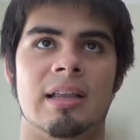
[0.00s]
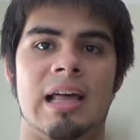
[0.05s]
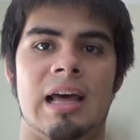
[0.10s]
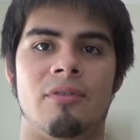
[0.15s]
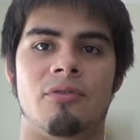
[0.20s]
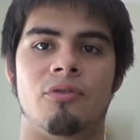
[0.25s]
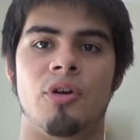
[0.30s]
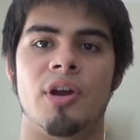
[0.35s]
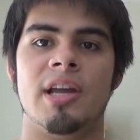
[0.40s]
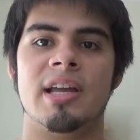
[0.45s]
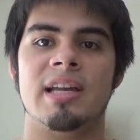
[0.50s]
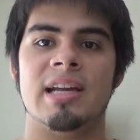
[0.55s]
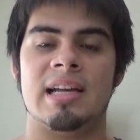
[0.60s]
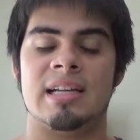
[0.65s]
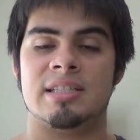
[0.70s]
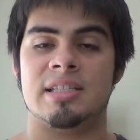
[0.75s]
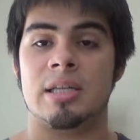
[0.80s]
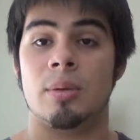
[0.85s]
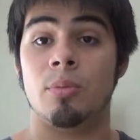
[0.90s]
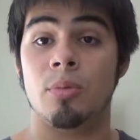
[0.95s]
that Franky
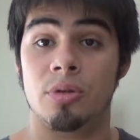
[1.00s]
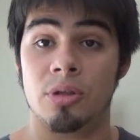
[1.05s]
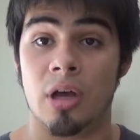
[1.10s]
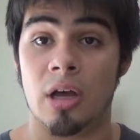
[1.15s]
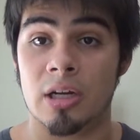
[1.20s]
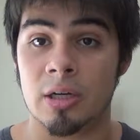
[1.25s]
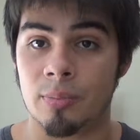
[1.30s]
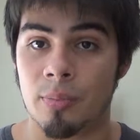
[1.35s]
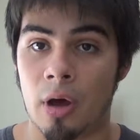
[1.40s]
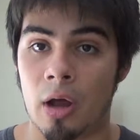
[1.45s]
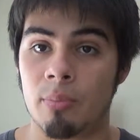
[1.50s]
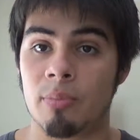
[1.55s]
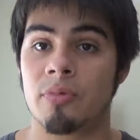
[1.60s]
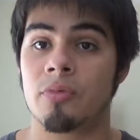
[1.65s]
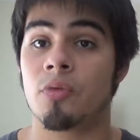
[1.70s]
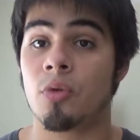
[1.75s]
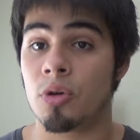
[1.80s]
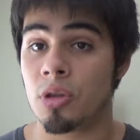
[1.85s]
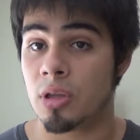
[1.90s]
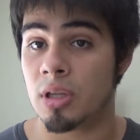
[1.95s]
has stumbled on upon
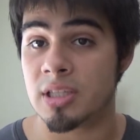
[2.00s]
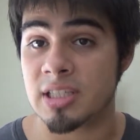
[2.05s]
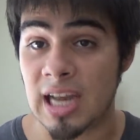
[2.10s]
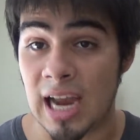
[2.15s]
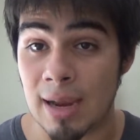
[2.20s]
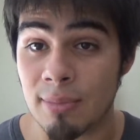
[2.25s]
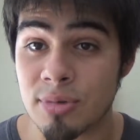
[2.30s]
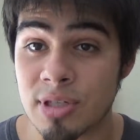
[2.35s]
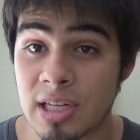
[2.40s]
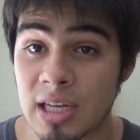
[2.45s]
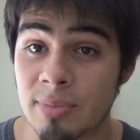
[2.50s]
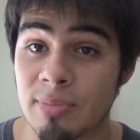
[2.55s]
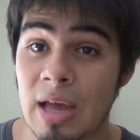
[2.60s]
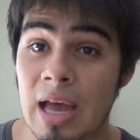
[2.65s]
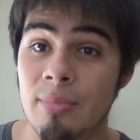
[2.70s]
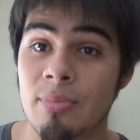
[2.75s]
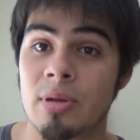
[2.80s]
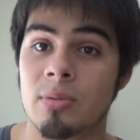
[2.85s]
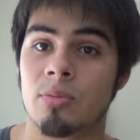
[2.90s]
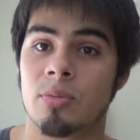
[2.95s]
before the time skip
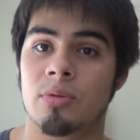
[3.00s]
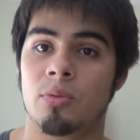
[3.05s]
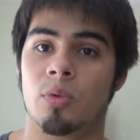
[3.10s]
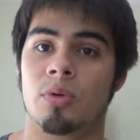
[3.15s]
happened,